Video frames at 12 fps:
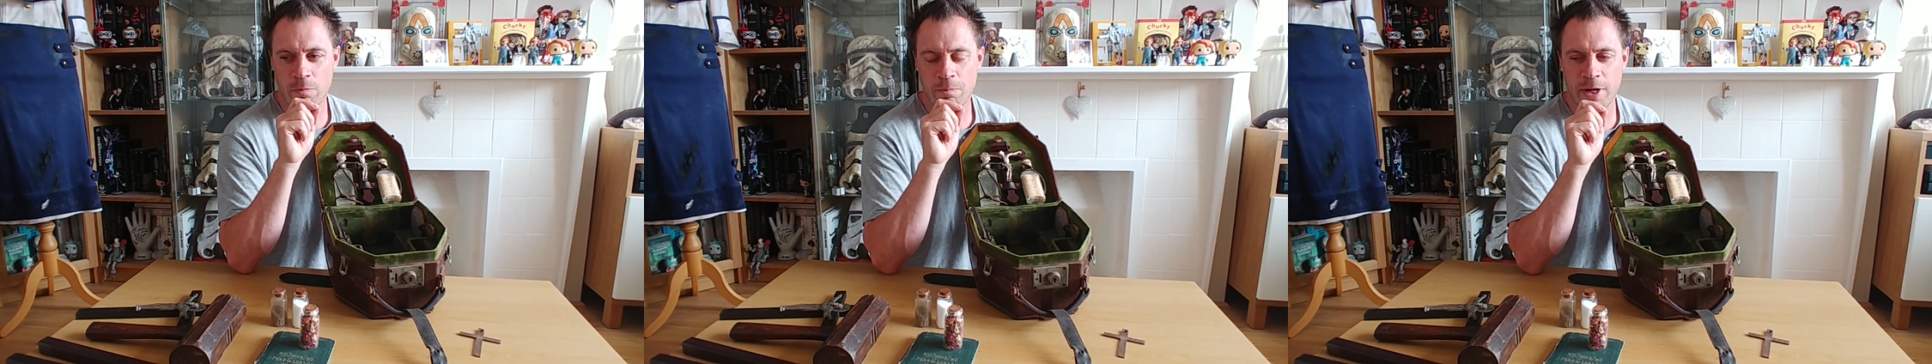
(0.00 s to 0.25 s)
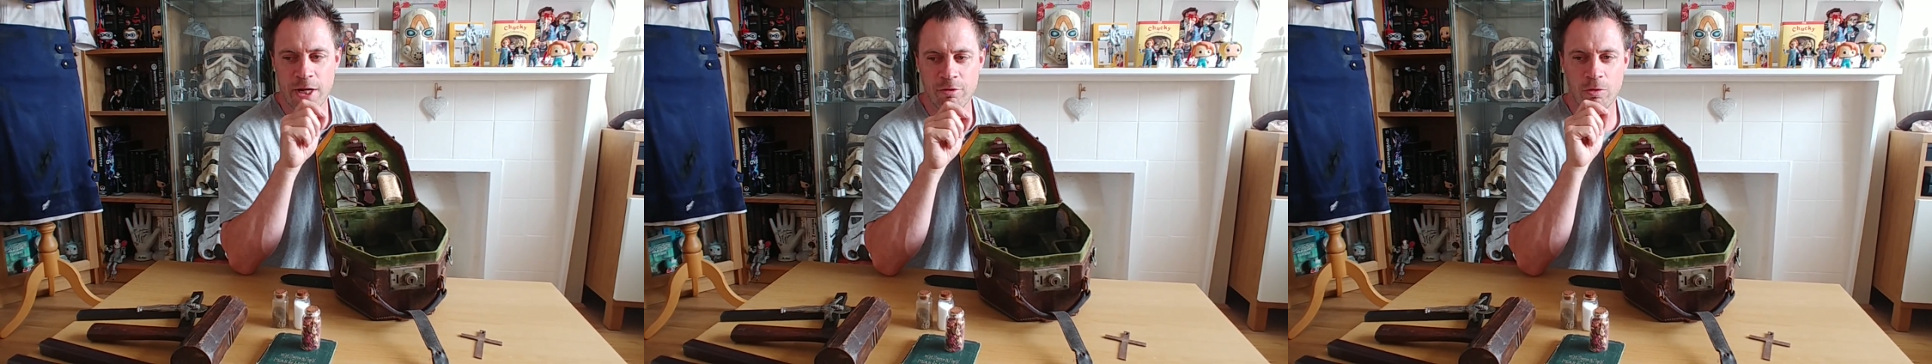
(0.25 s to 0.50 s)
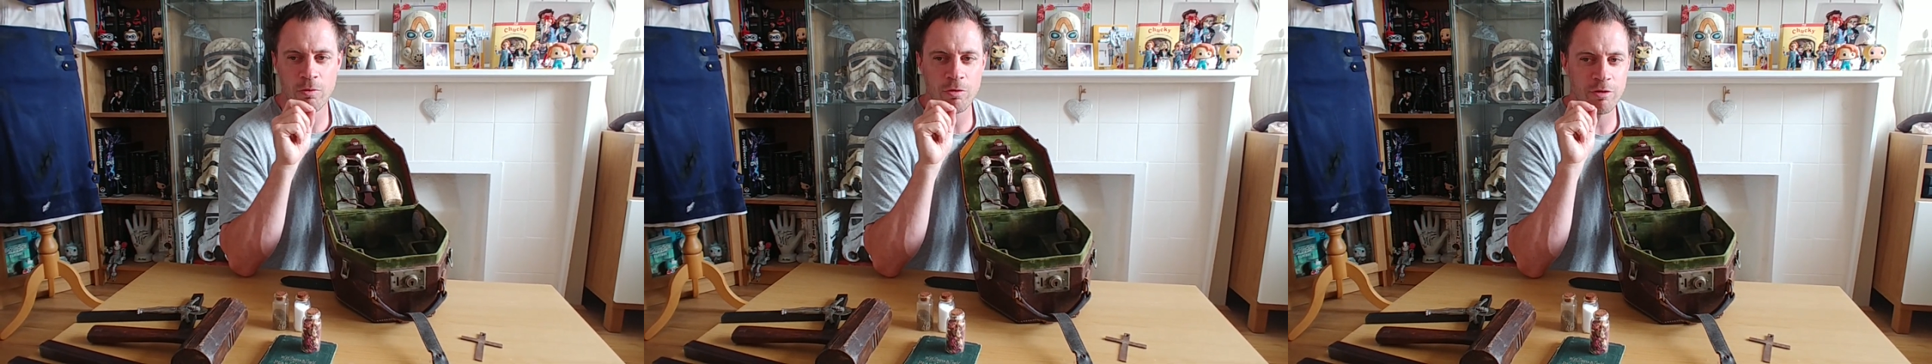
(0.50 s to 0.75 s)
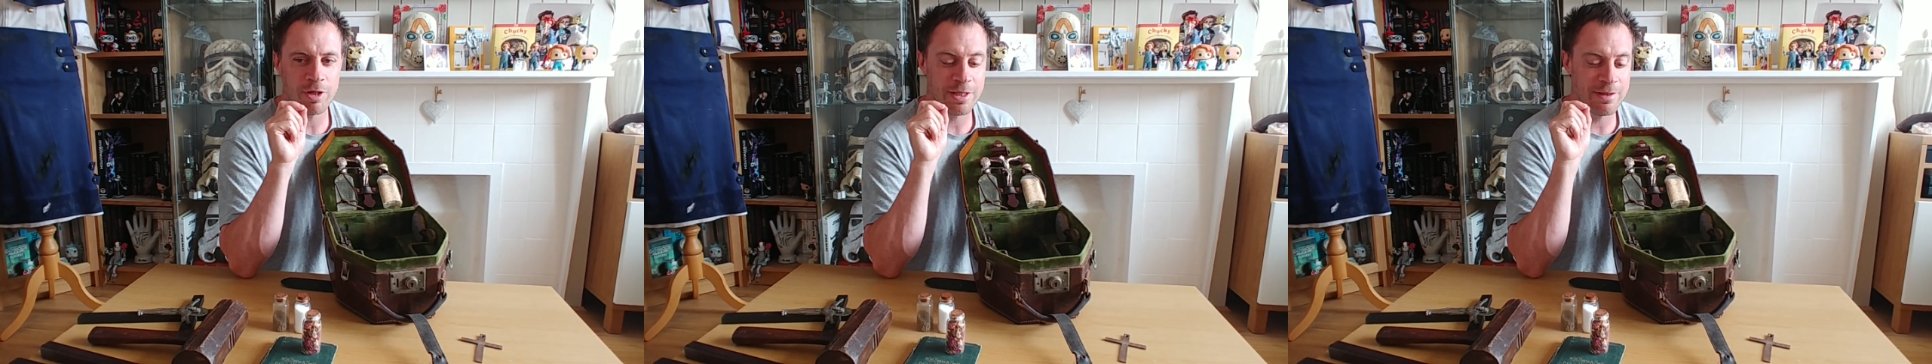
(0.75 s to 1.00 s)

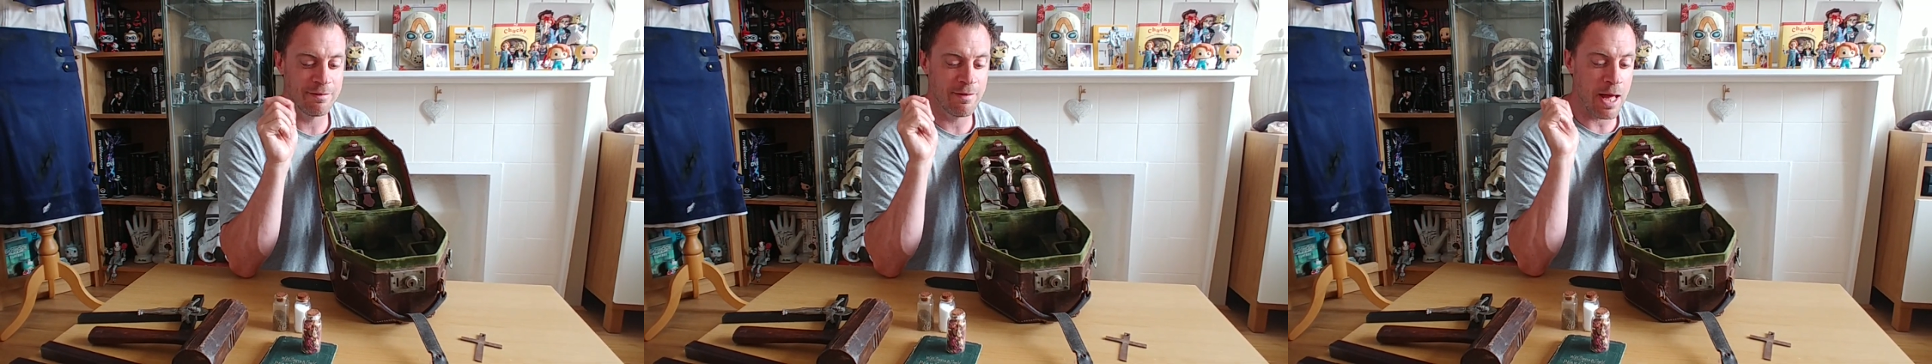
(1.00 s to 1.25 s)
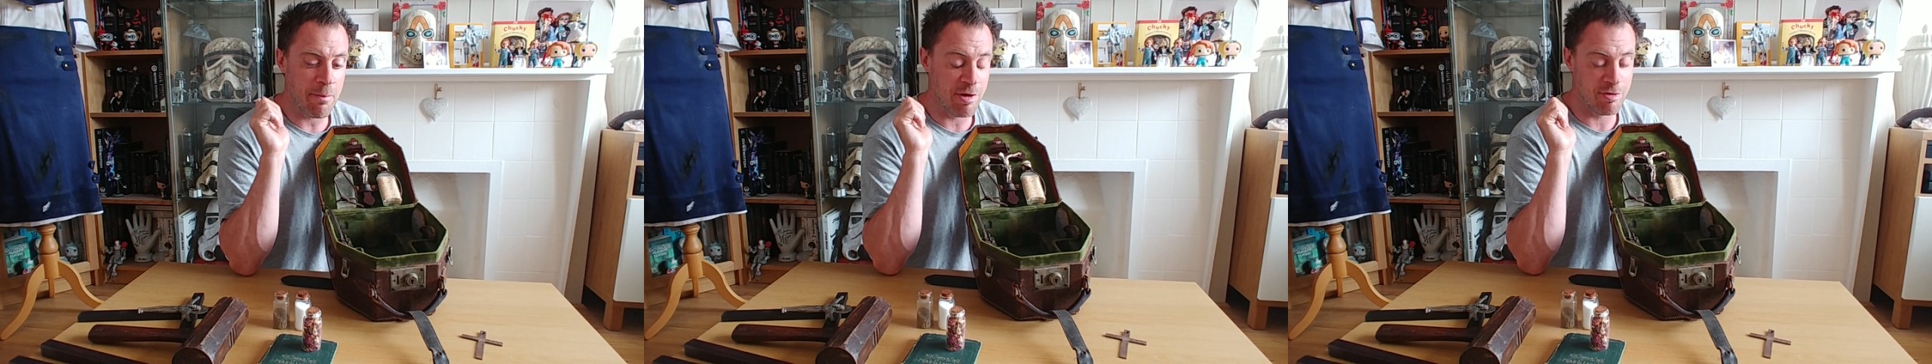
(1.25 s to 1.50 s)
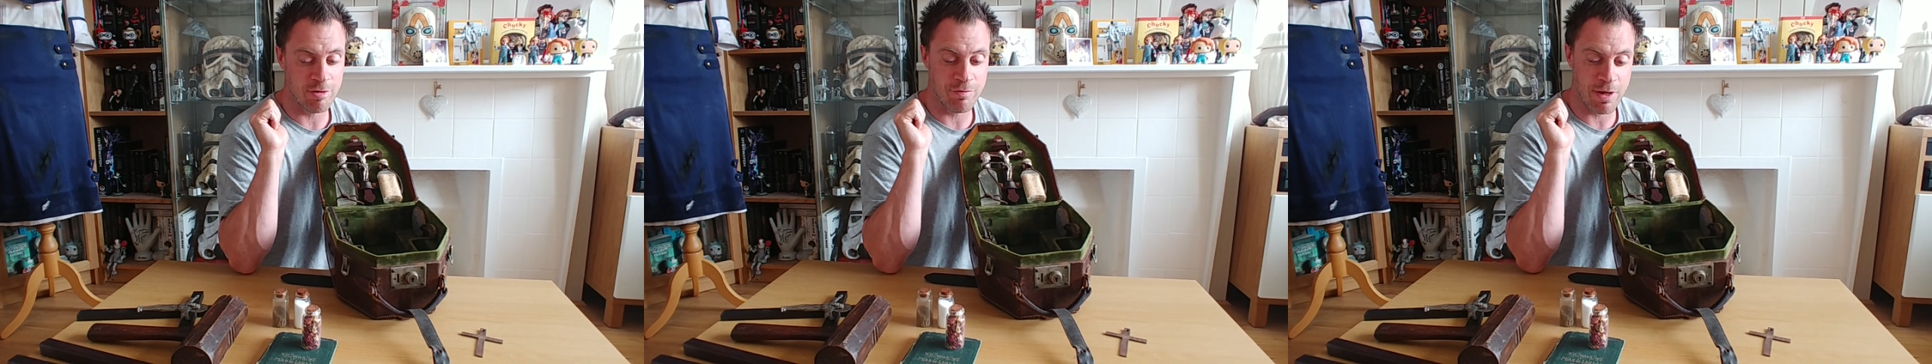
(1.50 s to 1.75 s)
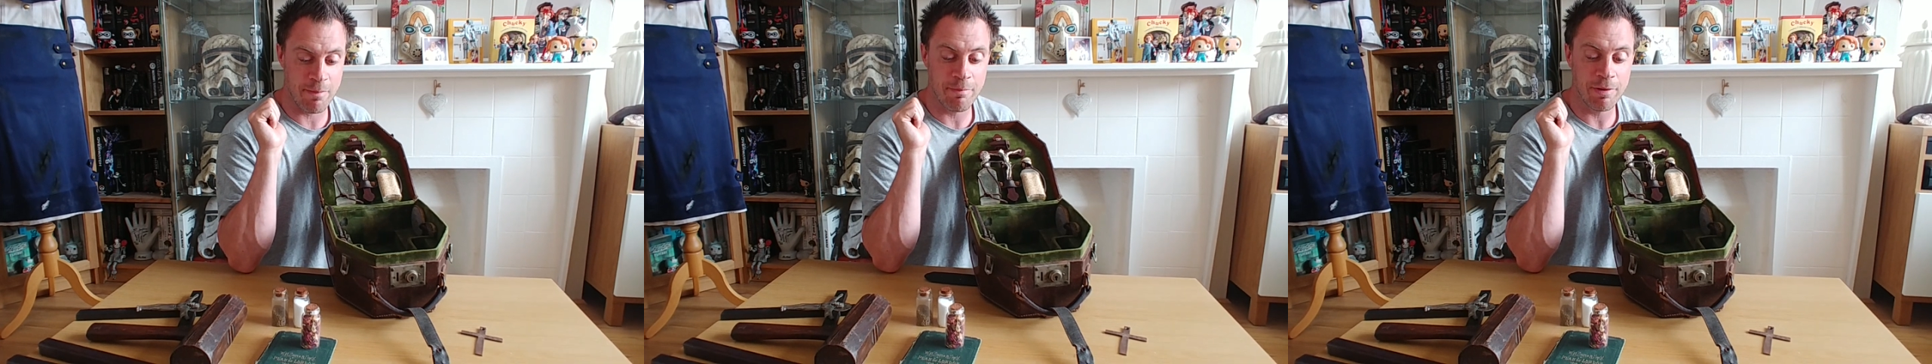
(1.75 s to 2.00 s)
petals can damage a
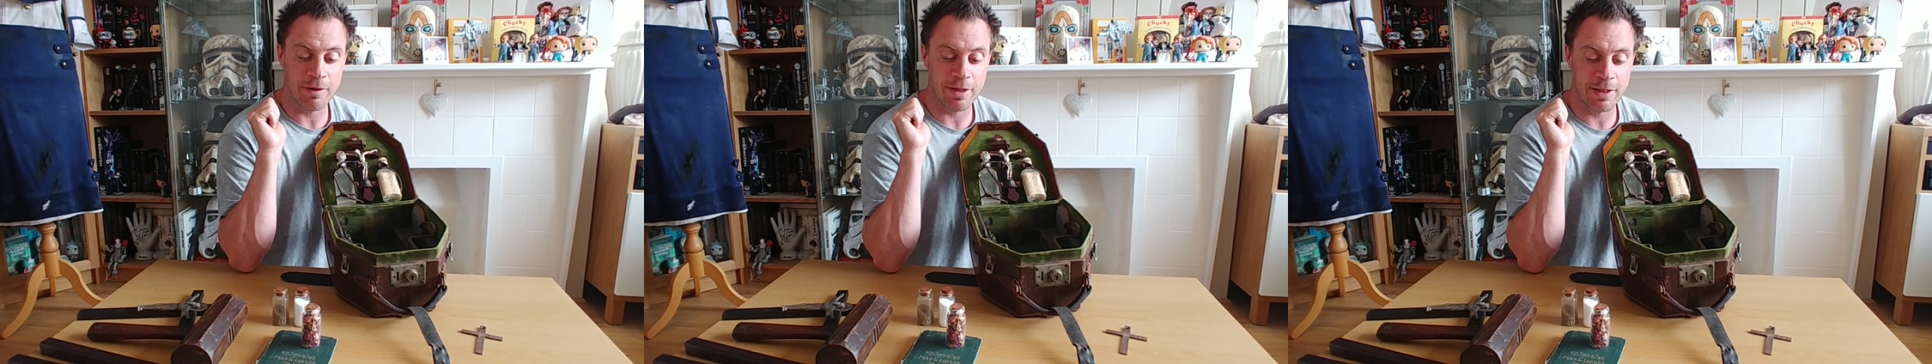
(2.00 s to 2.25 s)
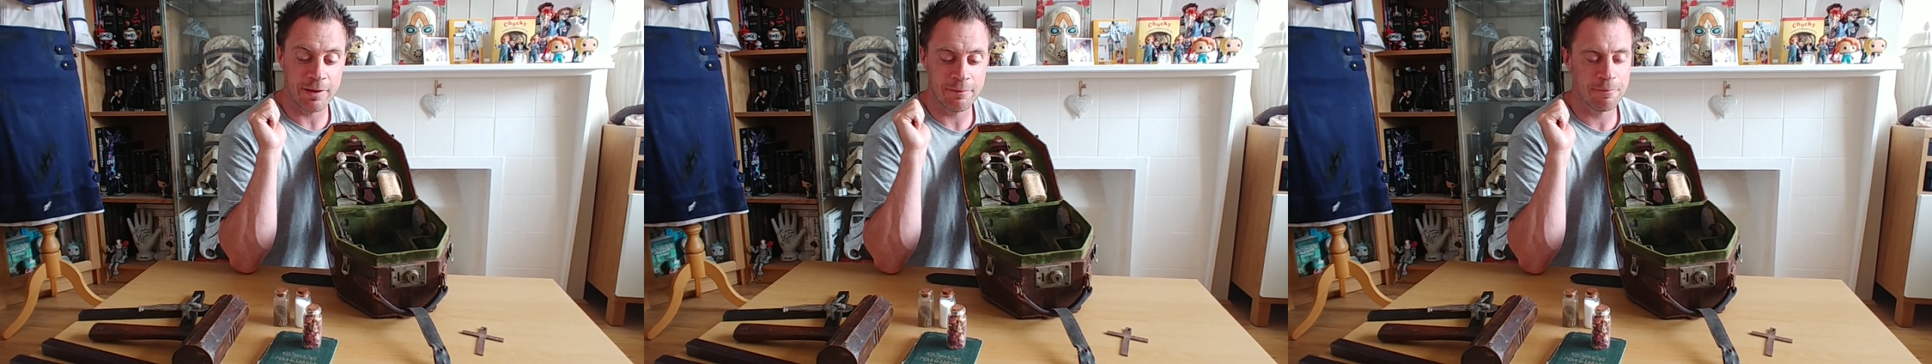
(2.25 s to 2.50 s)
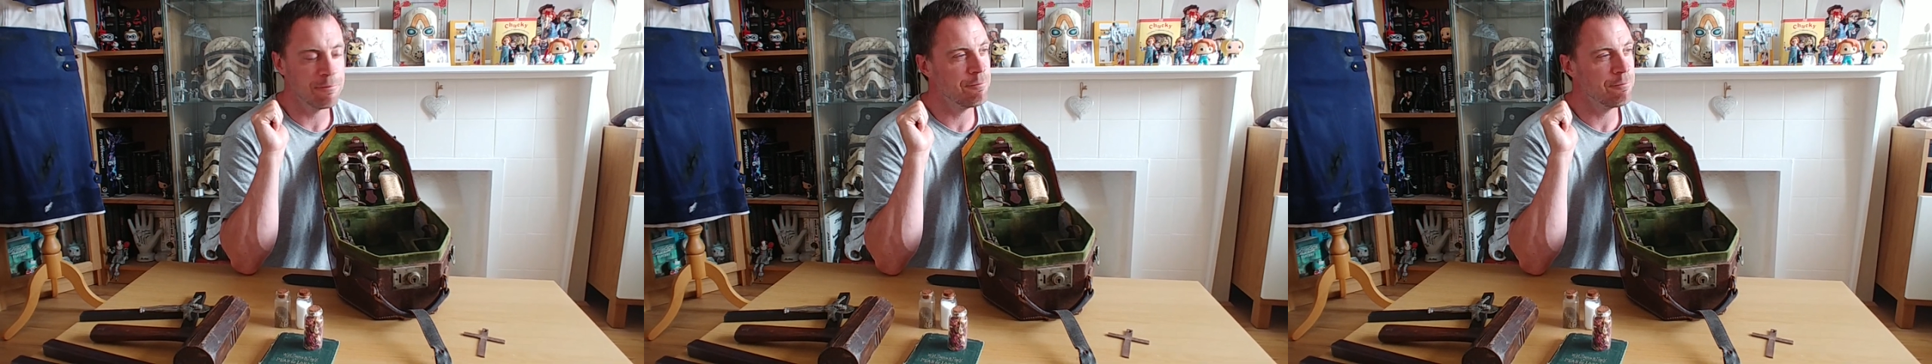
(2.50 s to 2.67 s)
vampire.